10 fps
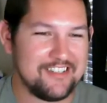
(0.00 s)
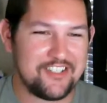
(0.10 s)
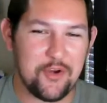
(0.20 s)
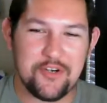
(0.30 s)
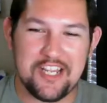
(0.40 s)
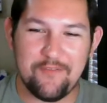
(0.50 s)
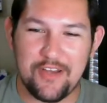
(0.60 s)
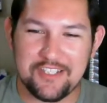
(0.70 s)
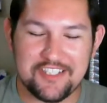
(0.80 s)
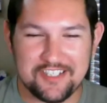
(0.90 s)
Zone
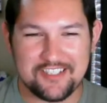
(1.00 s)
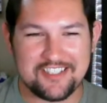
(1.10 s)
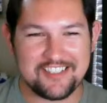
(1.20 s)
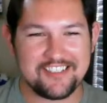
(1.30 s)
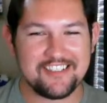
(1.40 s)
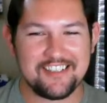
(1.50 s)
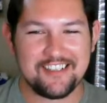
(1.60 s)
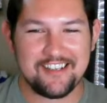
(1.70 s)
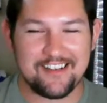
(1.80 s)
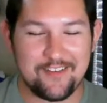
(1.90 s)
defenses
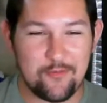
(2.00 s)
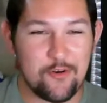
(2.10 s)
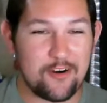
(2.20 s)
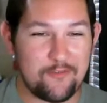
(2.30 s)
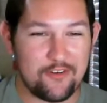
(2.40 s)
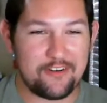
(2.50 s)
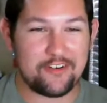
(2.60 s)
worked for